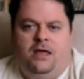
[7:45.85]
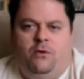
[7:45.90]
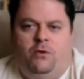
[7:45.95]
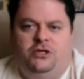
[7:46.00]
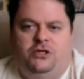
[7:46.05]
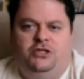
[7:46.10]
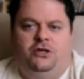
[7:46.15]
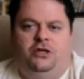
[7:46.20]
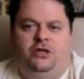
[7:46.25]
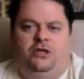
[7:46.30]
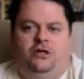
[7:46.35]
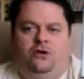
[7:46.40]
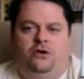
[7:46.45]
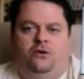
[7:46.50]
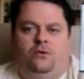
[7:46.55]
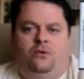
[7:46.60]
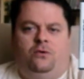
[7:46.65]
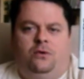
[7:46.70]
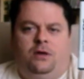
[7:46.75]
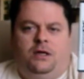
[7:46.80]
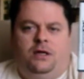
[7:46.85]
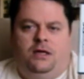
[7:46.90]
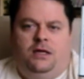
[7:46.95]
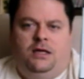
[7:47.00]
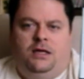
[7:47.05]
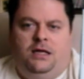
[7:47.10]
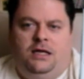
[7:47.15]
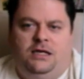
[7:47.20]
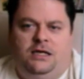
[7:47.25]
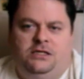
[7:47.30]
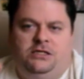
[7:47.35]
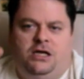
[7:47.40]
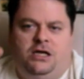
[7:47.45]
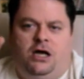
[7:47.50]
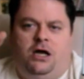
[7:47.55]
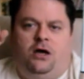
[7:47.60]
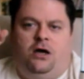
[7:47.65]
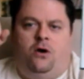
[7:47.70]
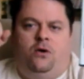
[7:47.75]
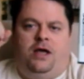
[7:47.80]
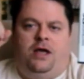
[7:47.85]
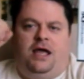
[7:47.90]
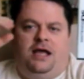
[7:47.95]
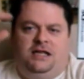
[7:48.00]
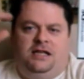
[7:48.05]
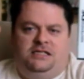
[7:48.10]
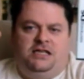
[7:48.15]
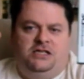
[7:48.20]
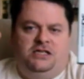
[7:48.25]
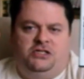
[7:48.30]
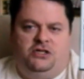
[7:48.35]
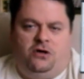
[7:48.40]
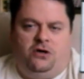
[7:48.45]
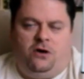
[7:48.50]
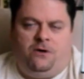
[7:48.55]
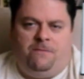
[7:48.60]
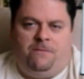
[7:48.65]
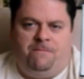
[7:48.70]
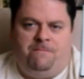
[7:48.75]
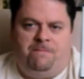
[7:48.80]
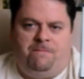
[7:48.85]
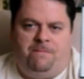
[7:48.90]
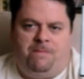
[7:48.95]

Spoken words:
what you could do is, okay, it's his turn,